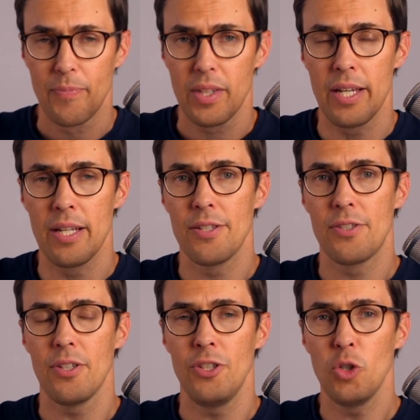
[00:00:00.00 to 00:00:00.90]

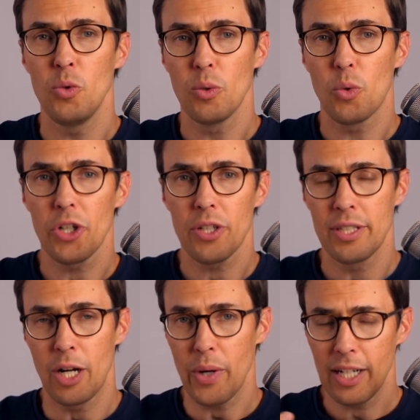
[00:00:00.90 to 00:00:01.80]
is you will work
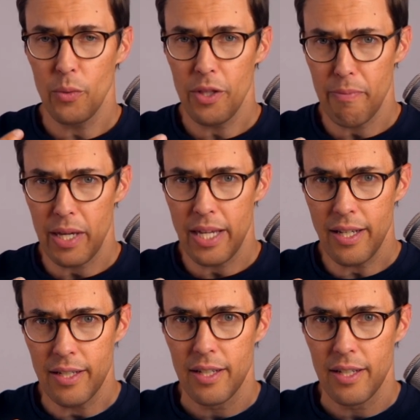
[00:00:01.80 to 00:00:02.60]
directly with me.